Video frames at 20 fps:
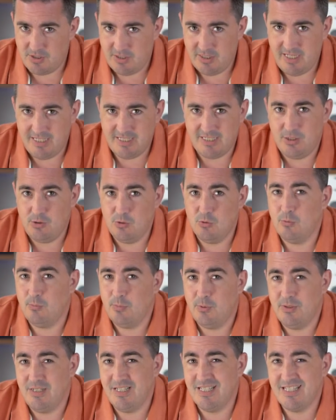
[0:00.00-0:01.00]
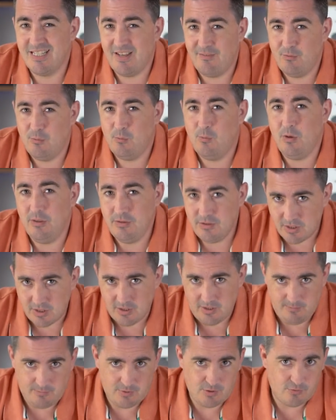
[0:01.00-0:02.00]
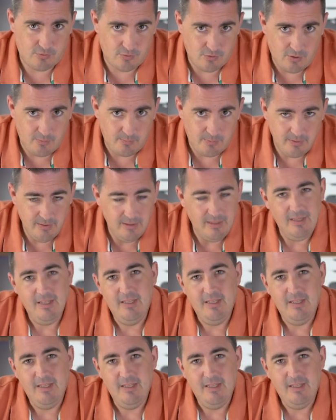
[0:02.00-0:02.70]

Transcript: it's a 0.71 times crop.